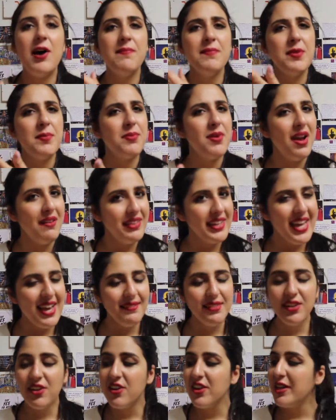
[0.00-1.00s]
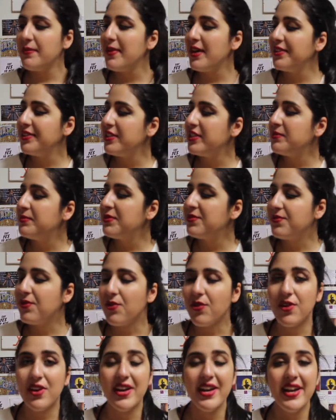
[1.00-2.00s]
You probably haven't heard about this
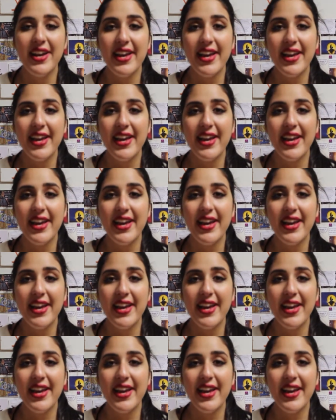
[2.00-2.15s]
before.